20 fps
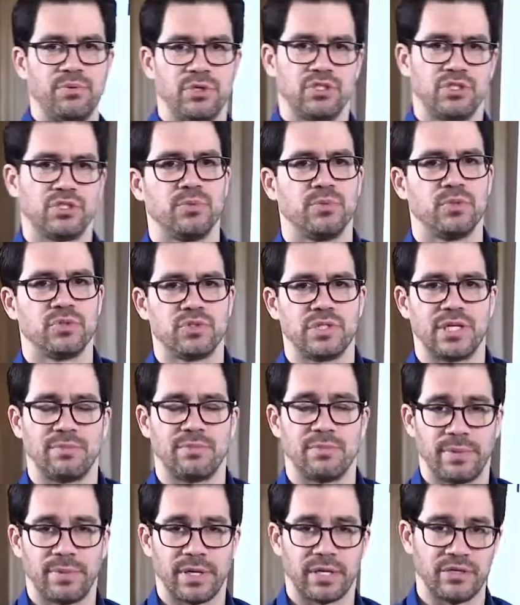principles that
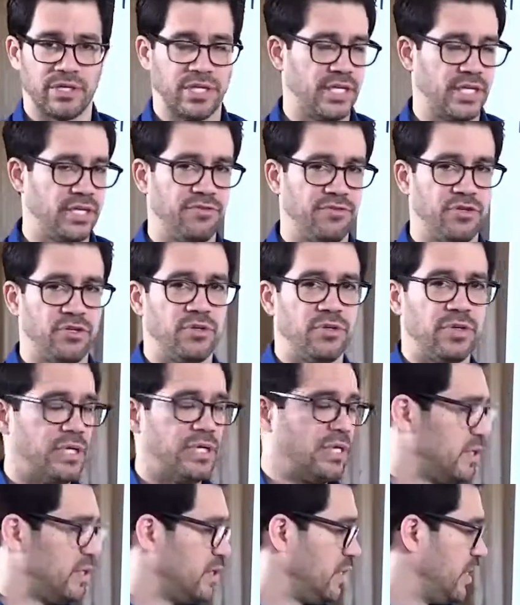I'm about to give you.
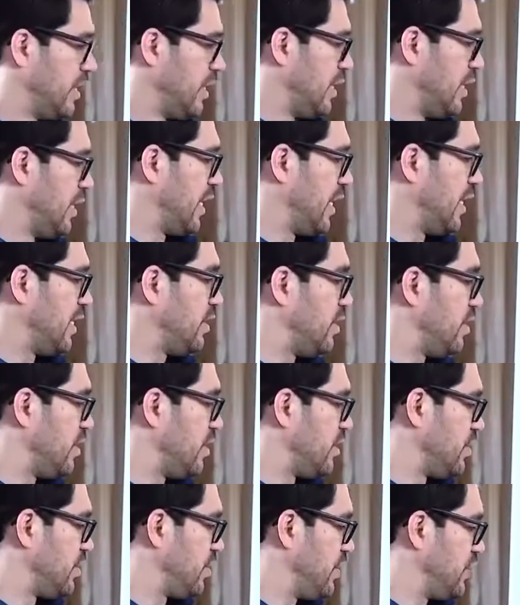And
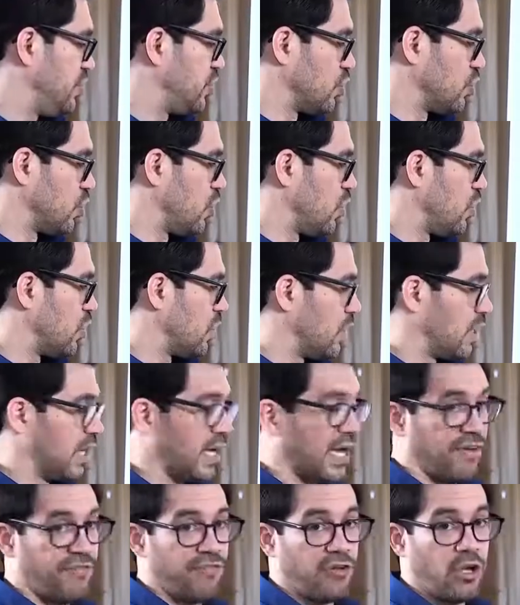she saw her
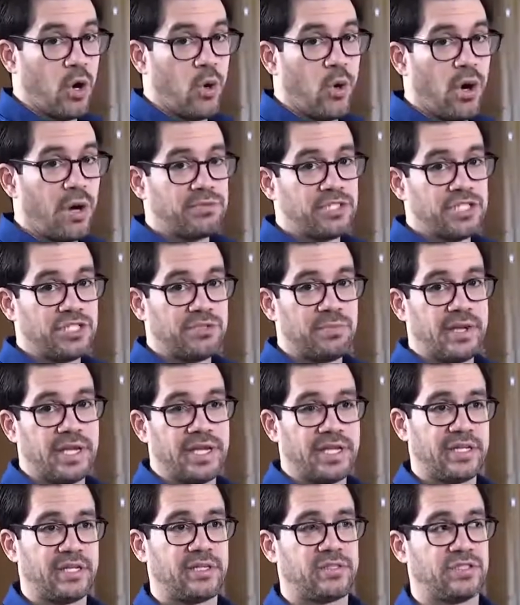life go up. She's
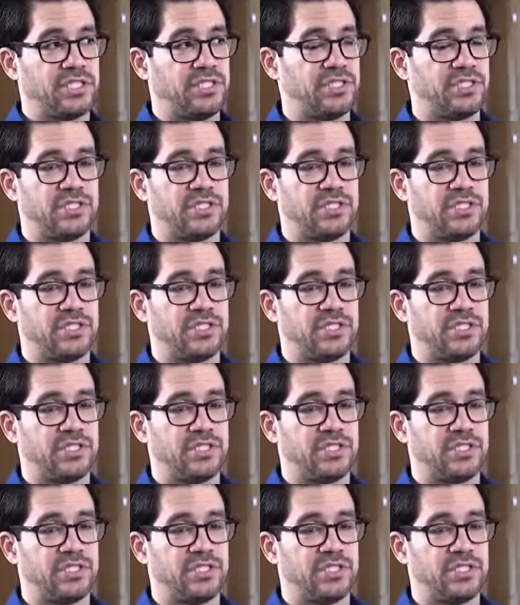making, she